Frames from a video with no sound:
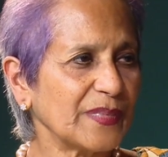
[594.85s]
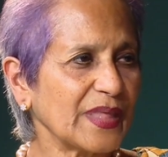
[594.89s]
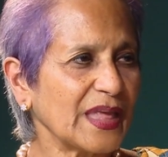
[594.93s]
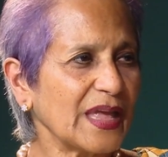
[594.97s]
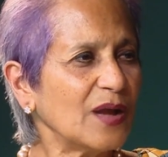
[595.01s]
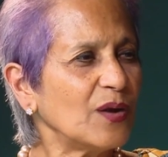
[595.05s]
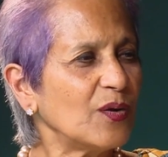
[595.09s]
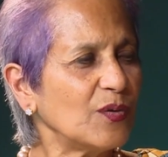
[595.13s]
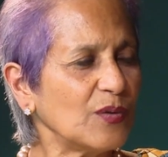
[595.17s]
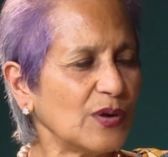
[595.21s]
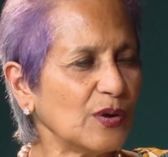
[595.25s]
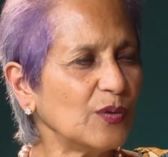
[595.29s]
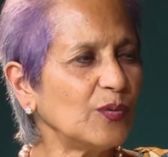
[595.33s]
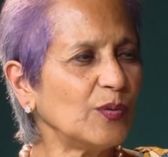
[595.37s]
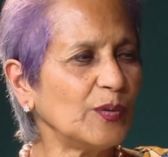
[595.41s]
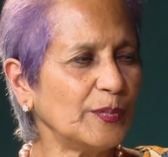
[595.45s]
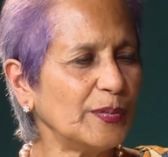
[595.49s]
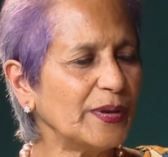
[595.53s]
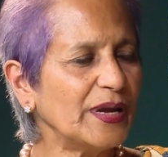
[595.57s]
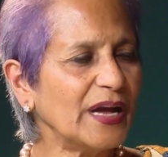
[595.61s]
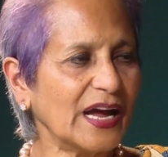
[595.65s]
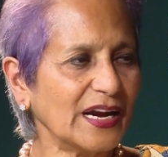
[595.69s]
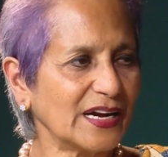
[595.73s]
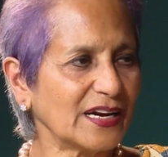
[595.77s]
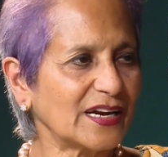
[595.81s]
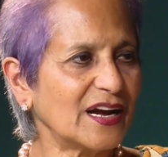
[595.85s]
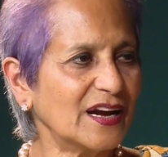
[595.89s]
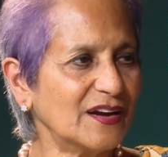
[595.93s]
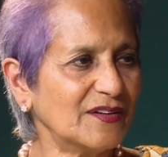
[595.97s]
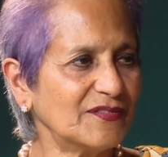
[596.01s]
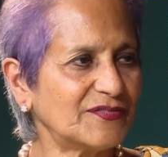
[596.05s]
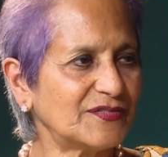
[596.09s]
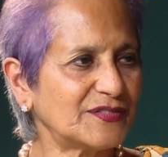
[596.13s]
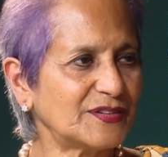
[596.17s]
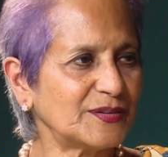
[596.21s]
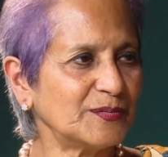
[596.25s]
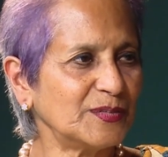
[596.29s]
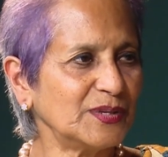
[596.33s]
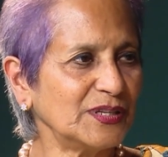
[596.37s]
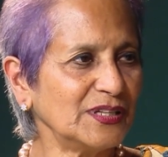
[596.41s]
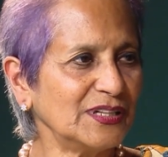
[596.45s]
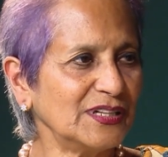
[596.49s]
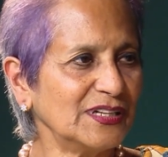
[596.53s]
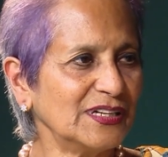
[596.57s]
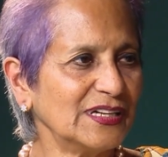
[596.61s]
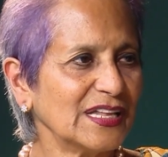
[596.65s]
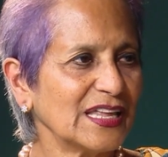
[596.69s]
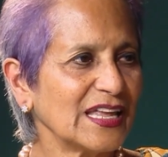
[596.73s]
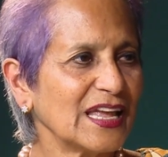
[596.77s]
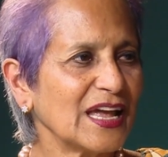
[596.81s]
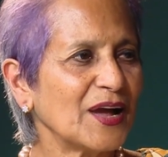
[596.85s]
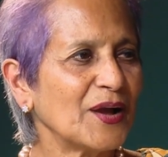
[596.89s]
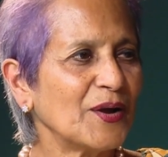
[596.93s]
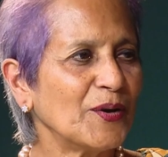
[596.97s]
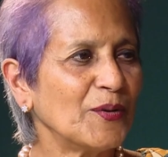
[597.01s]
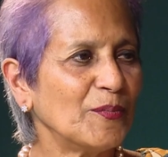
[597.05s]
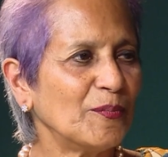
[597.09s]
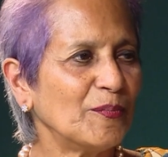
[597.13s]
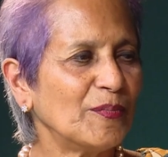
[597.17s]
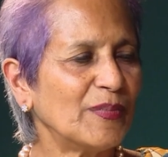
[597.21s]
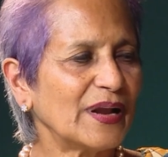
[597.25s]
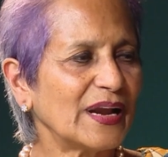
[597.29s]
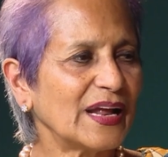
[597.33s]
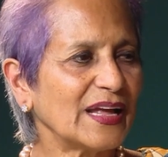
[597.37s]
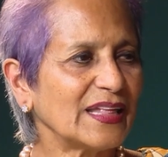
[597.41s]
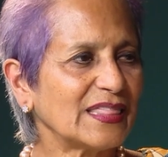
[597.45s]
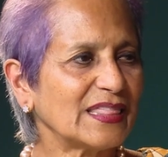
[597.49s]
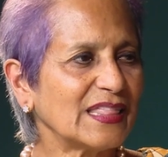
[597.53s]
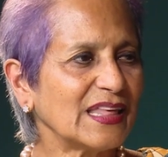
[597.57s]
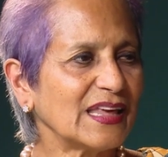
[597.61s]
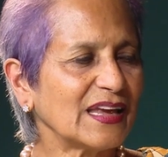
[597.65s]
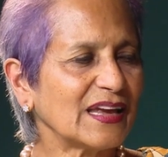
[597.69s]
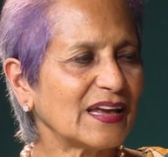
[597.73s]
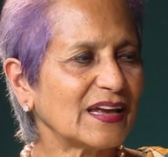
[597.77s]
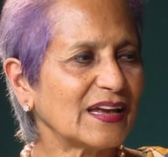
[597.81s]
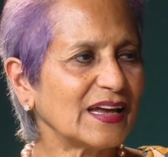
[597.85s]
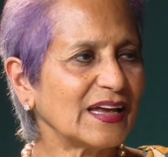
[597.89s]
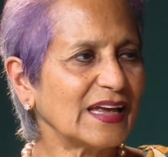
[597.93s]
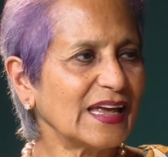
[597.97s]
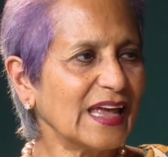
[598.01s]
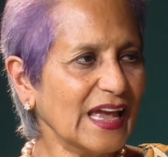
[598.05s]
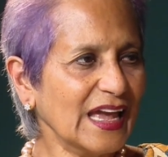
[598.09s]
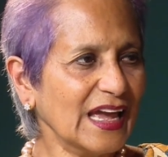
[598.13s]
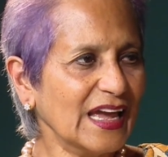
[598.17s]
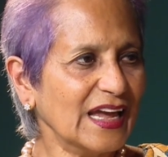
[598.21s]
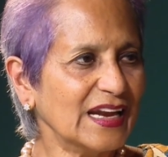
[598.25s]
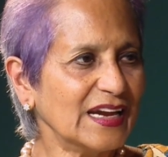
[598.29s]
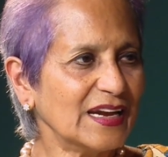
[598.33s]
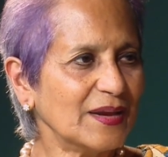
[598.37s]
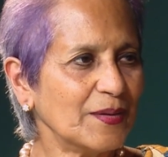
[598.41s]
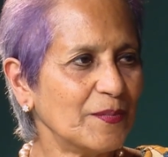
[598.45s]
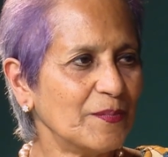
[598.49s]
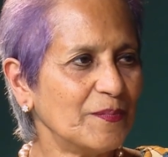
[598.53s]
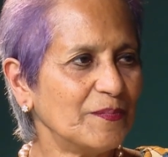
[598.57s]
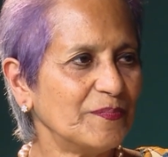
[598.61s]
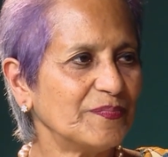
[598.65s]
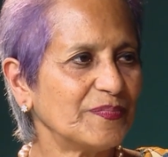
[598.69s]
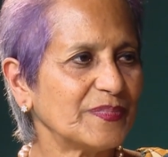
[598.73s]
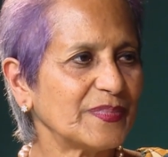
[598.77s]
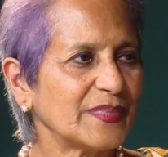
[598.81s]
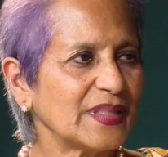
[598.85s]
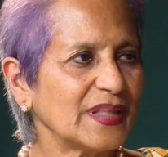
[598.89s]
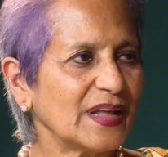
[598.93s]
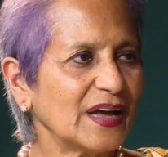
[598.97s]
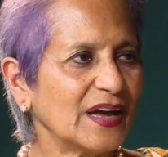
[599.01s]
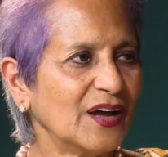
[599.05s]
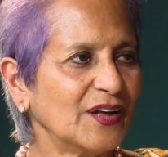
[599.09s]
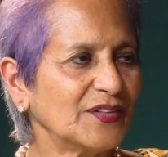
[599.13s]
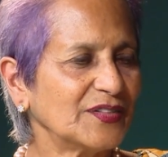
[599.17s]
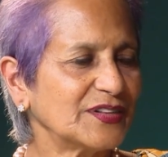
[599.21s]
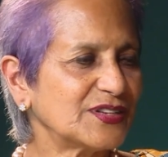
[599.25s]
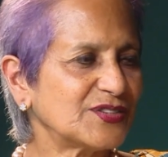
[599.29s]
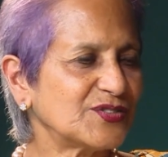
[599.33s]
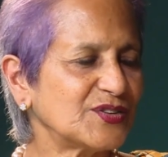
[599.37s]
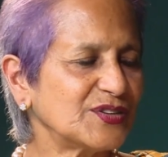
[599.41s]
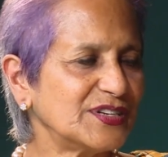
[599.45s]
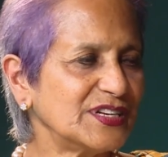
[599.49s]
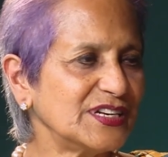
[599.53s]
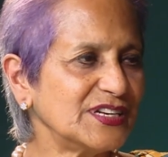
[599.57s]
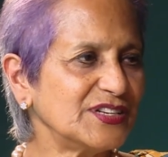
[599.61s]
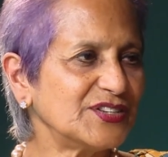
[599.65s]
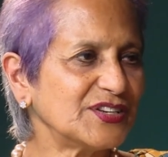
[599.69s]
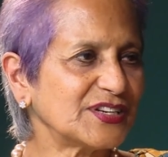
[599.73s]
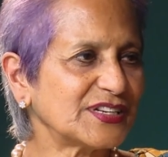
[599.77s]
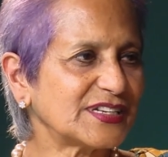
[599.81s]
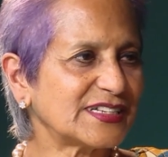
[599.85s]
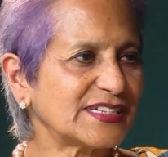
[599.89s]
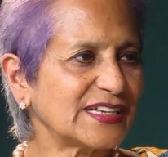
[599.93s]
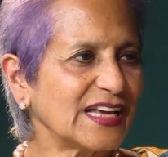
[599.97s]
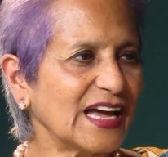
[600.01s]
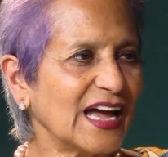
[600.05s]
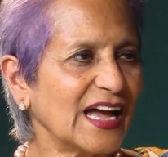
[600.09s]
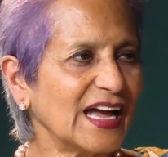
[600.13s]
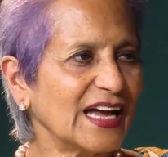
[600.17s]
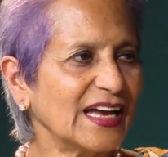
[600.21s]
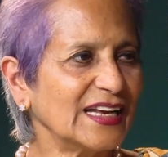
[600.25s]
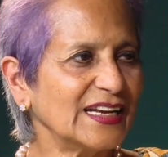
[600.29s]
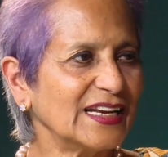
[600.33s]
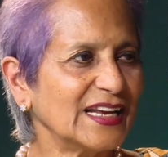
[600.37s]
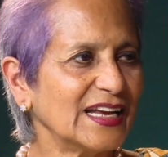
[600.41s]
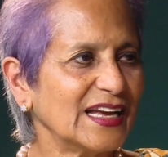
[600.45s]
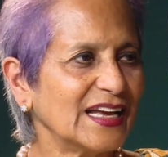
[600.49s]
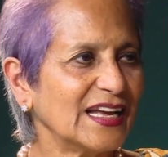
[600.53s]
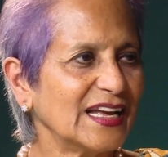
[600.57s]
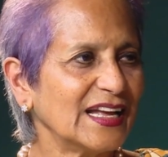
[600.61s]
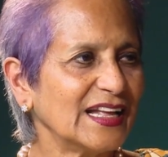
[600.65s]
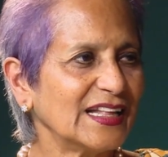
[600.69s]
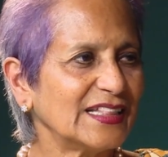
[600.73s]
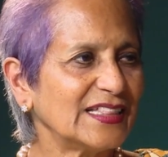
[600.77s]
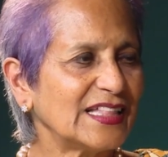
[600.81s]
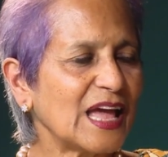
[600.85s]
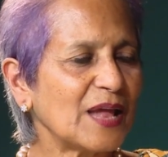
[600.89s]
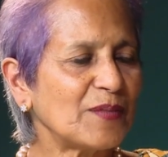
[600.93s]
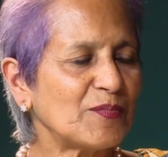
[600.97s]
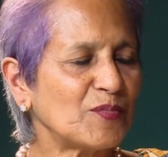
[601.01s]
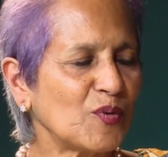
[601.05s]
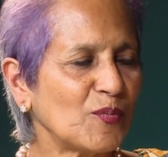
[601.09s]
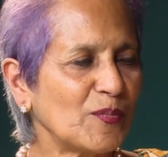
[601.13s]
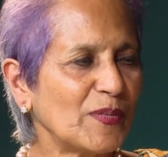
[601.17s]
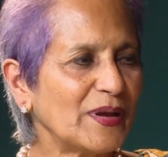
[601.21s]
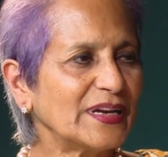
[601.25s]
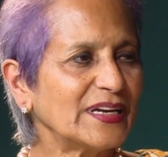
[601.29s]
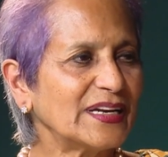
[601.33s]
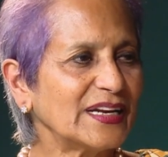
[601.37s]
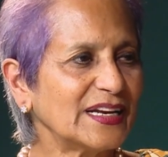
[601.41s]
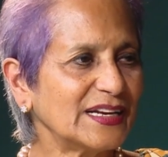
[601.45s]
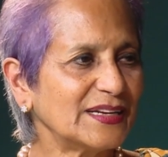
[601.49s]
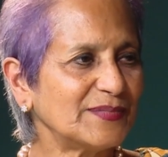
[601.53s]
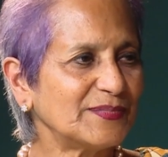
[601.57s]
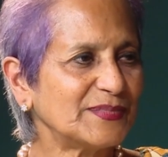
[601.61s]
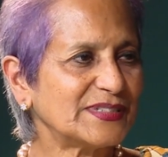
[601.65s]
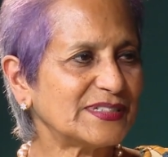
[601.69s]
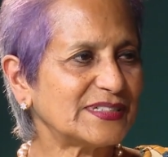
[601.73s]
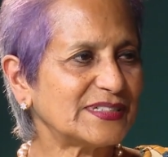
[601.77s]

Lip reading: It will be uncomfortable, but I think, again, on the strategic side, that momentum